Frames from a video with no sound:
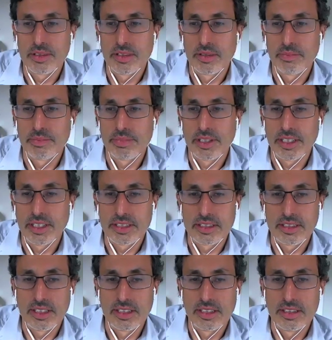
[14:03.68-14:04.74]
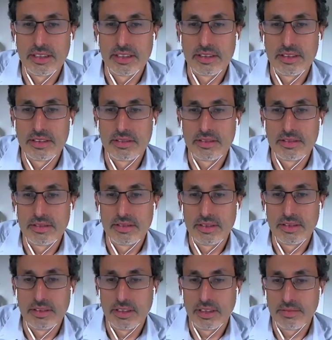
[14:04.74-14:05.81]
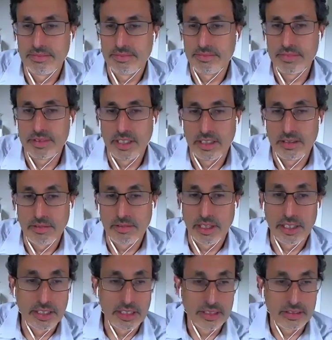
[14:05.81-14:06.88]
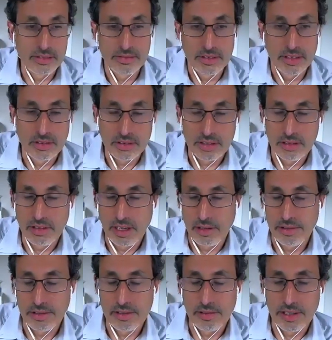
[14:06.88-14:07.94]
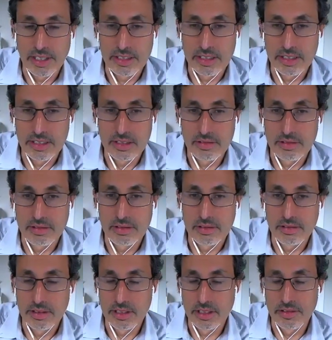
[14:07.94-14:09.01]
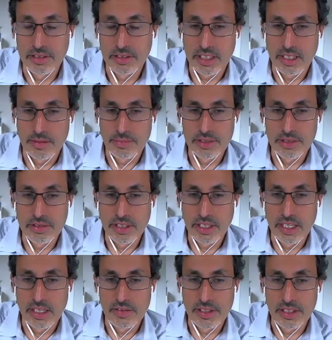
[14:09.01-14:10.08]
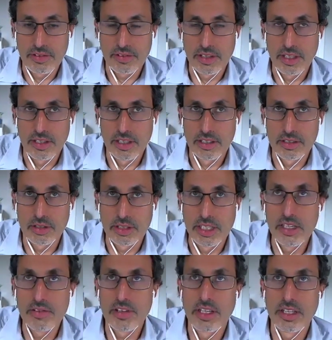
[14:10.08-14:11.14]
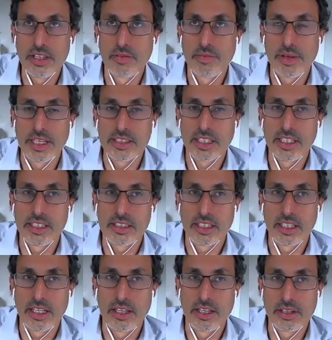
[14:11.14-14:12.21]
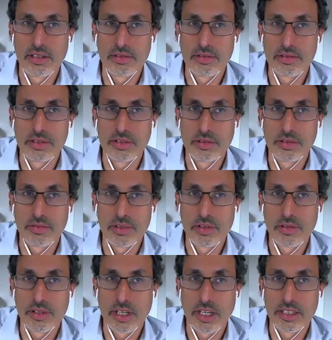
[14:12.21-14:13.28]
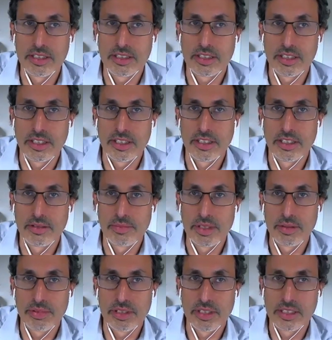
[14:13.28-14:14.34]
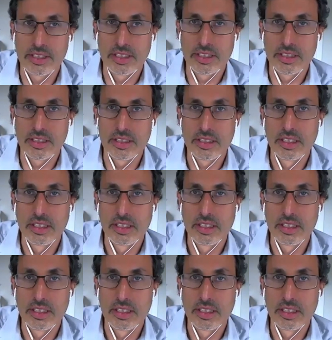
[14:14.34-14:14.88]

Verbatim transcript: complex than say writing you know auto correcting or, or, the other example you gave it's mm-hmm. there's even in the best case scenario you're you're not necessarily going to be predicting